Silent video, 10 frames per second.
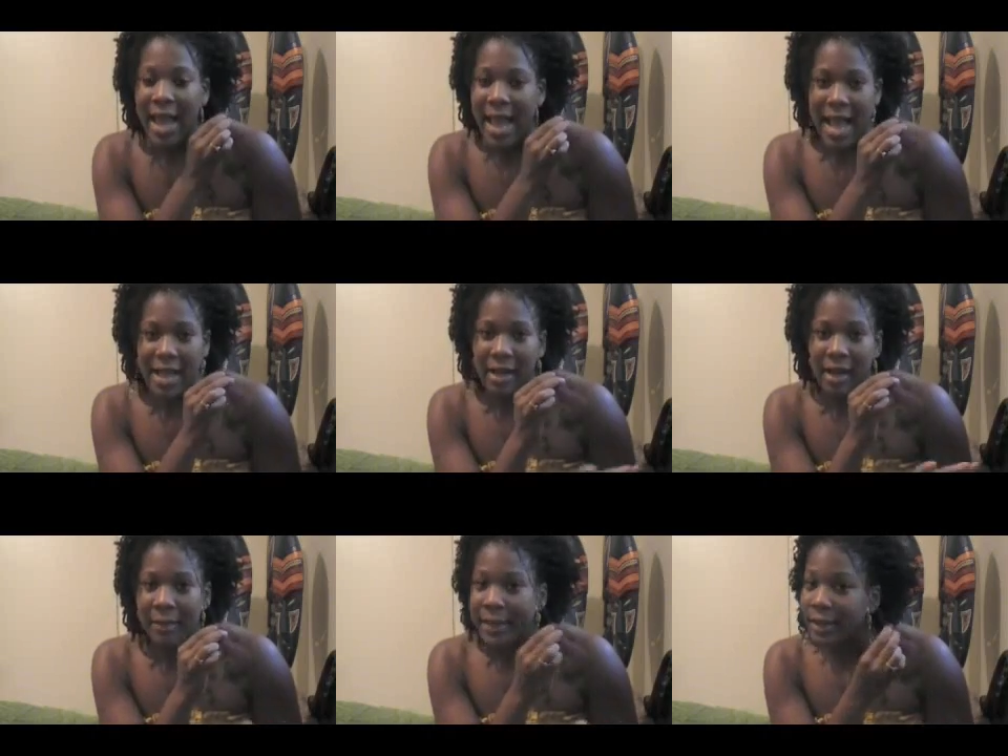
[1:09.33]

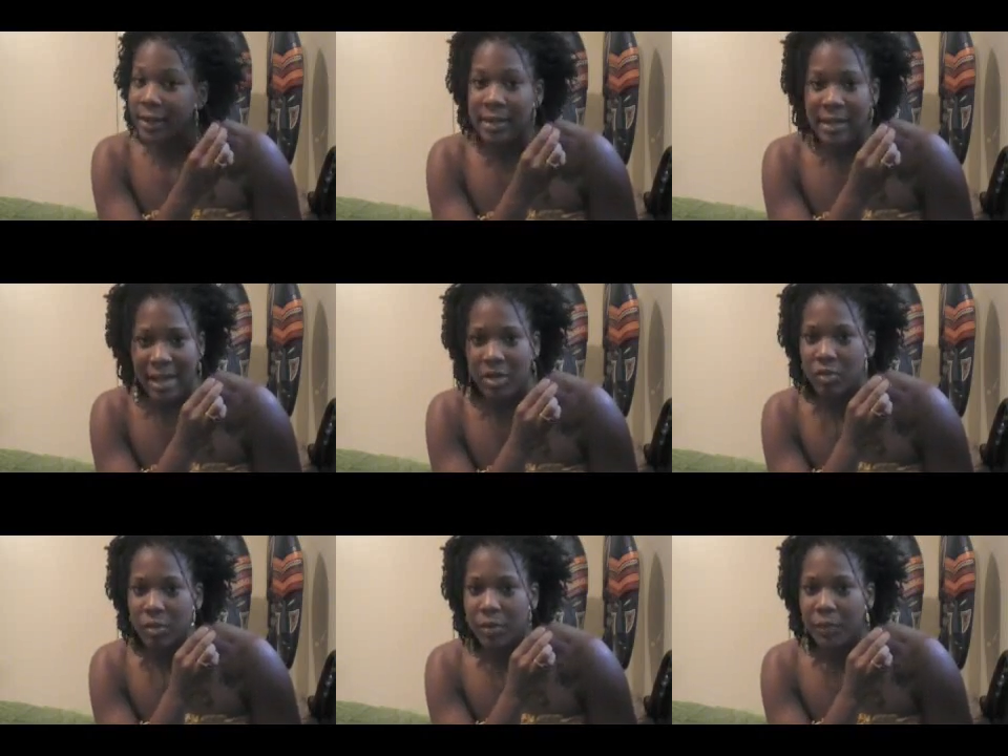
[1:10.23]
and it looks
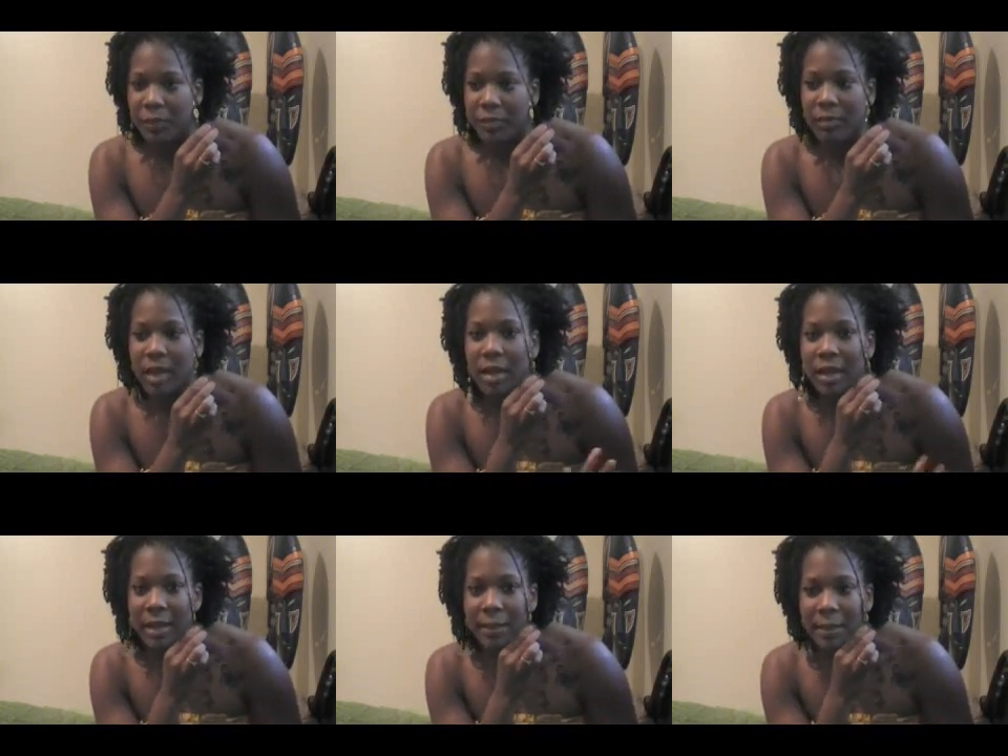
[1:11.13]
natural.
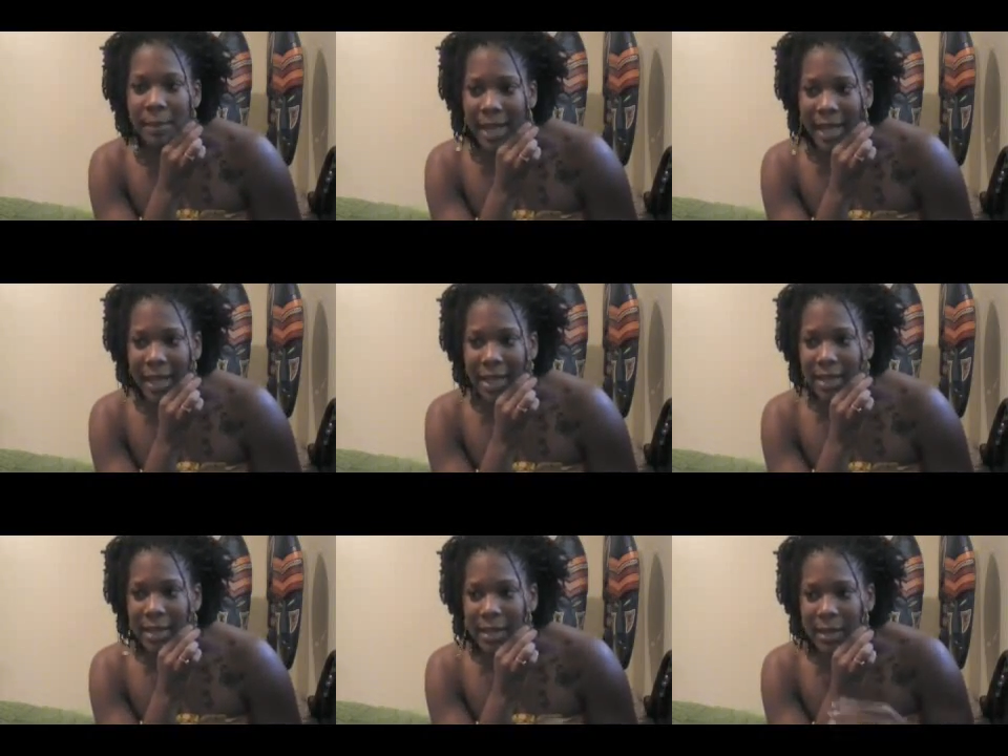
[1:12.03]
Keep in mind,
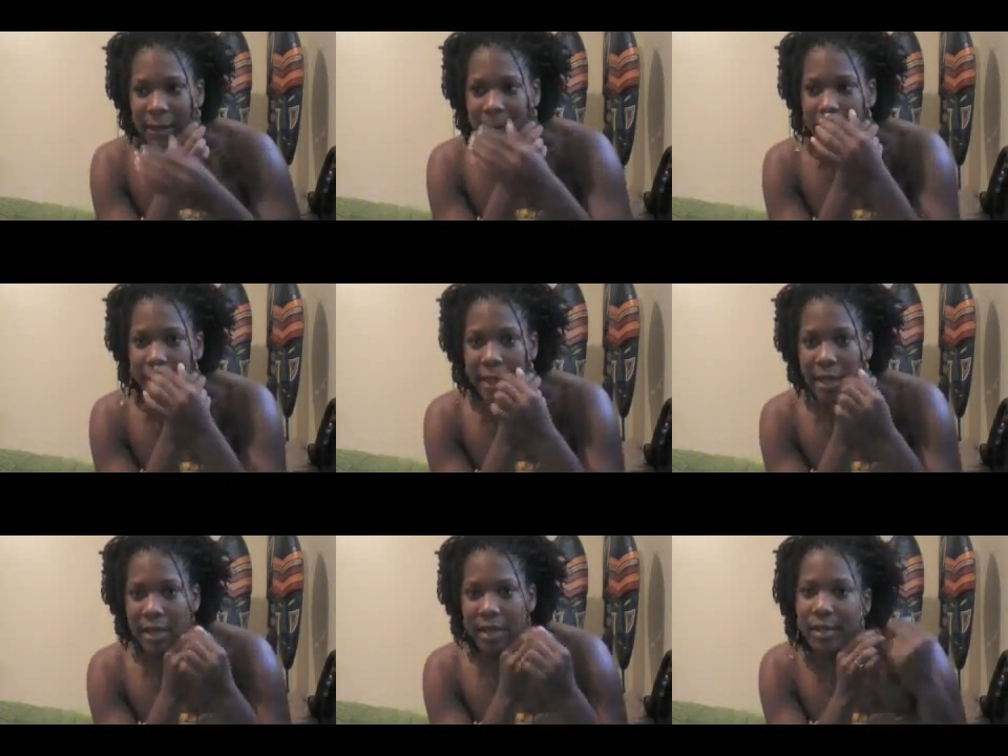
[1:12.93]

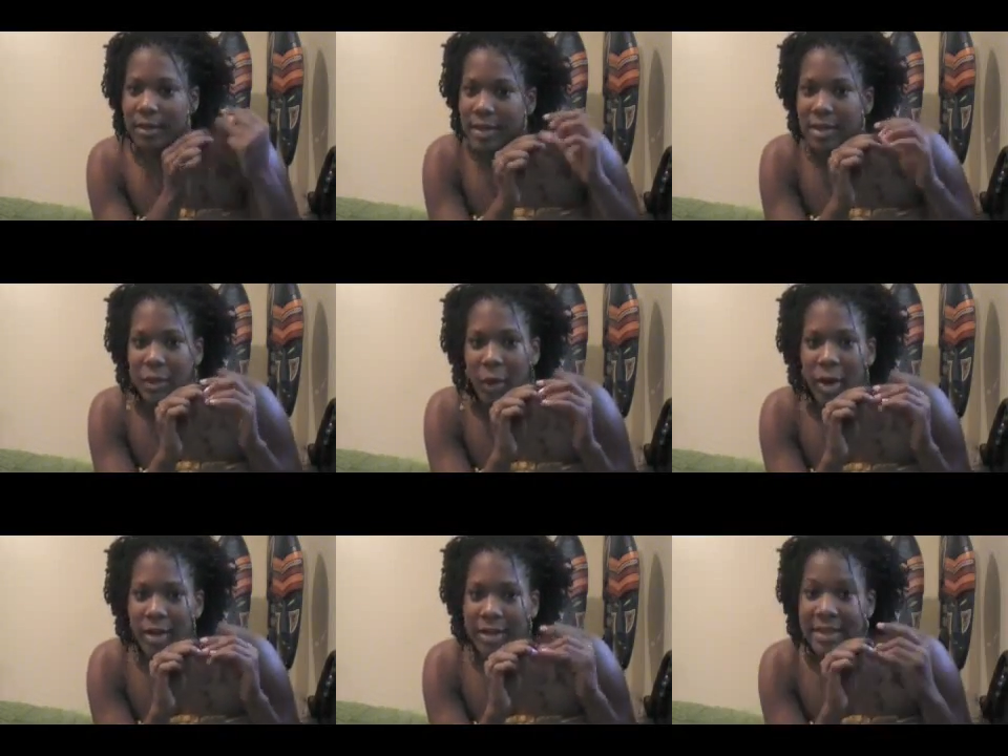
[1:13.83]
you know, since you
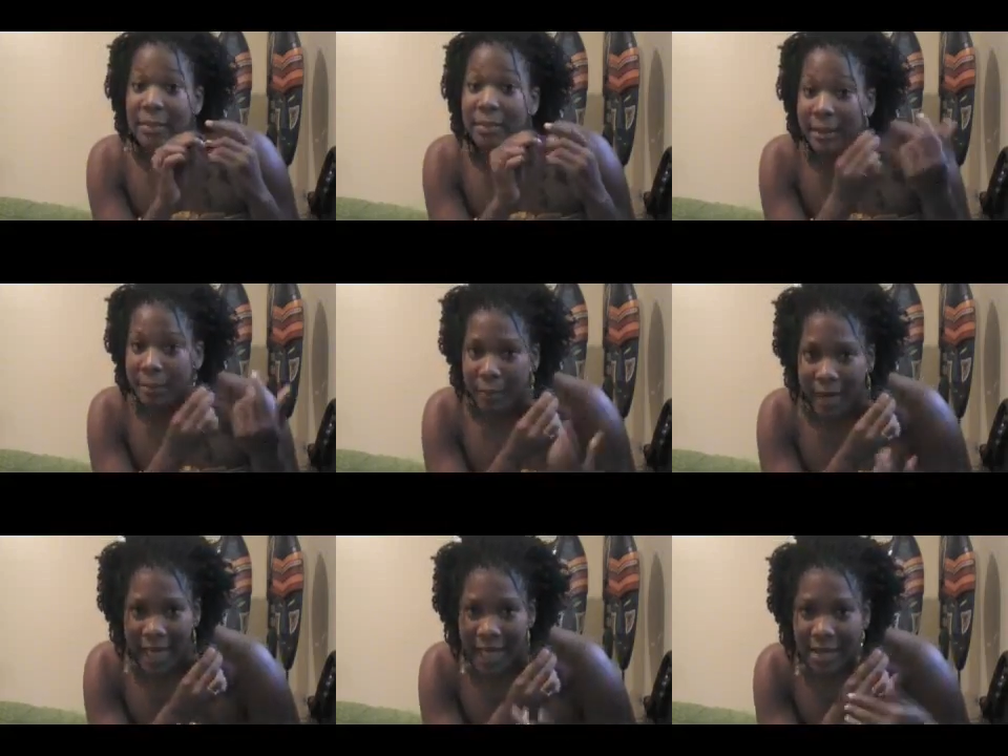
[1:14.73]
are just simply
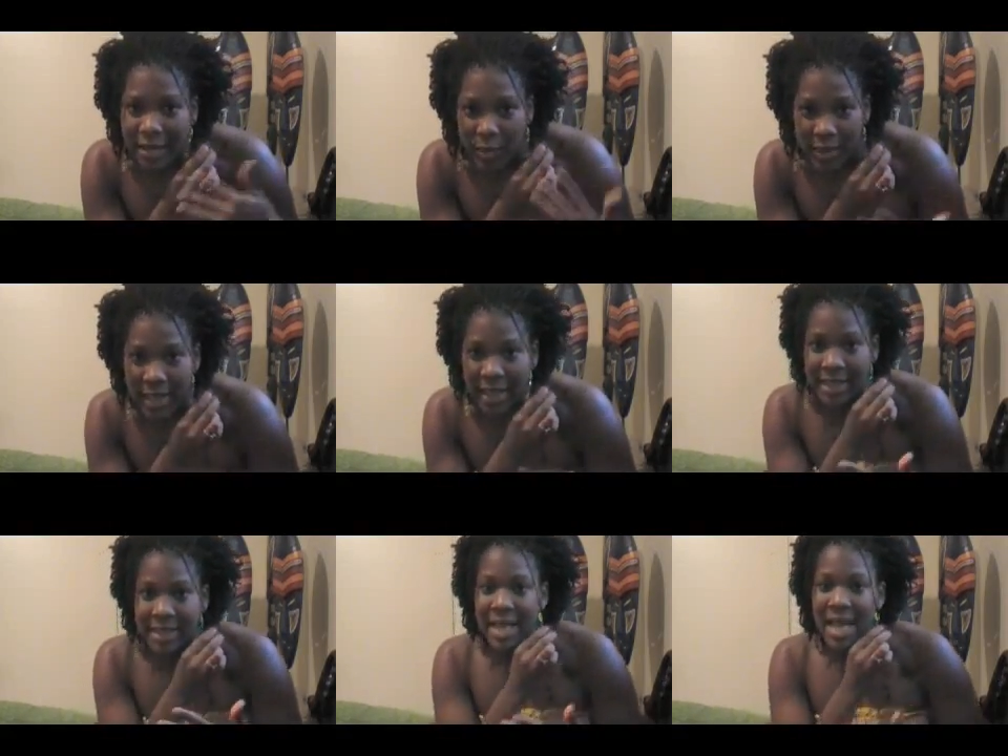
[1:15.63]
braiding and twisting
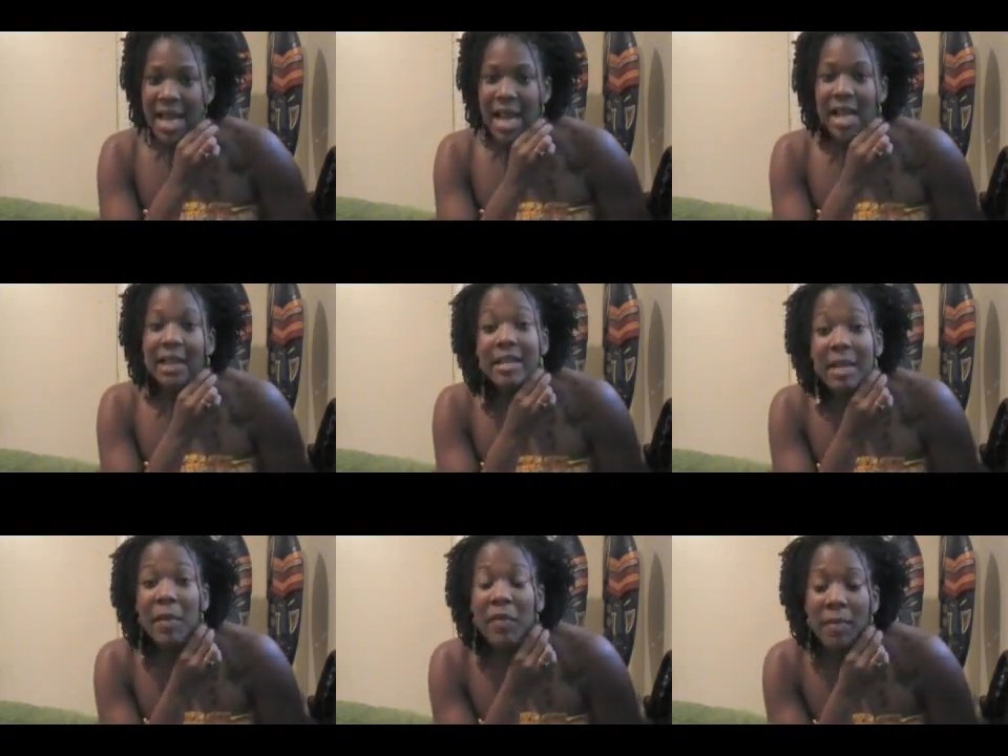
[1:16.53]
this in,
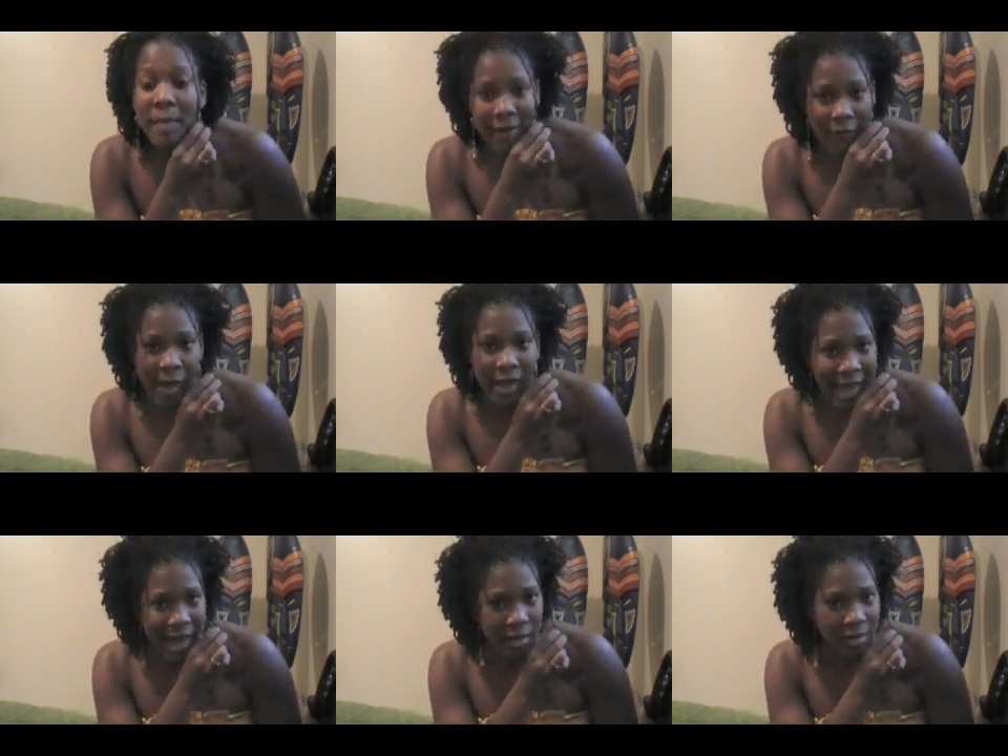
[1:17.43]
some of them may fall
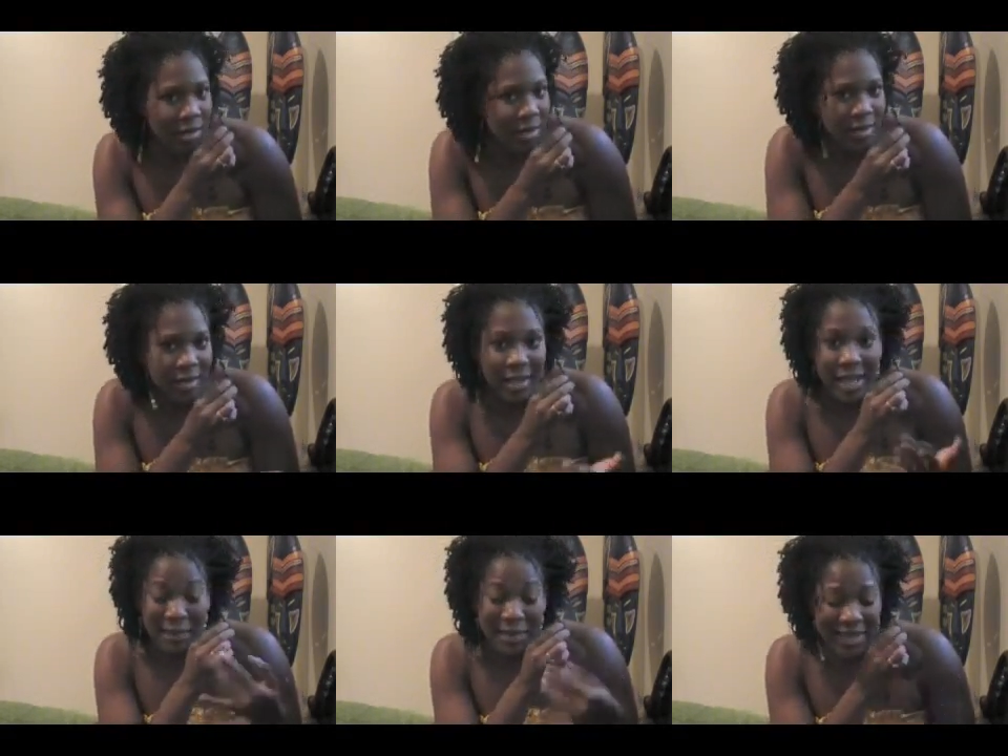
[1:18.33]
out. You just
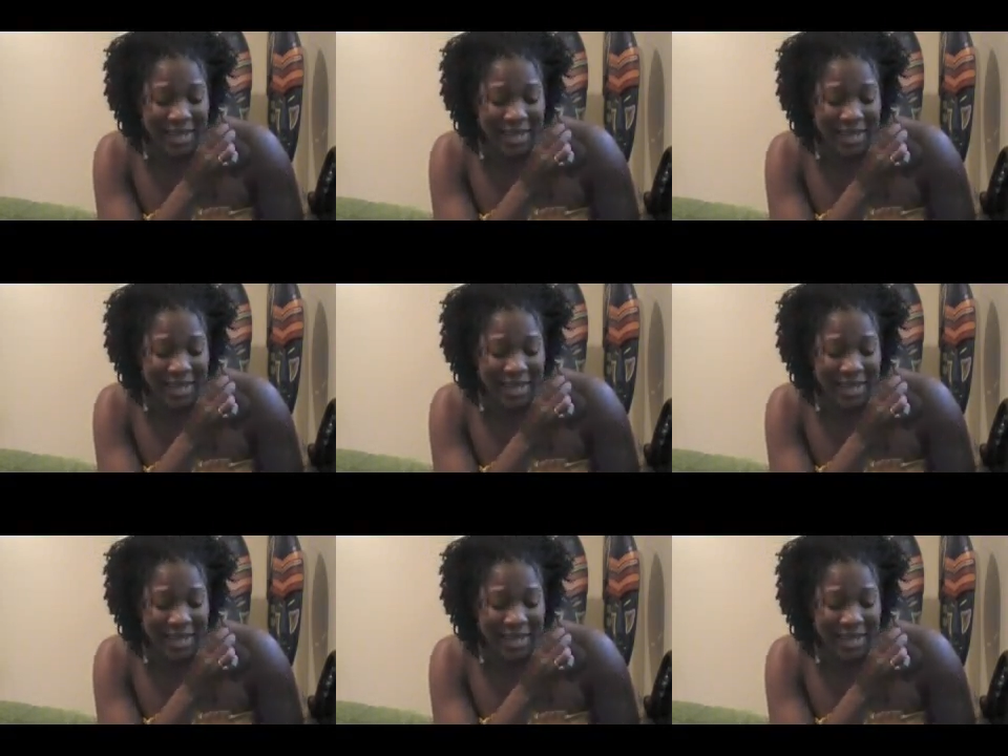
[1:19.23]
keep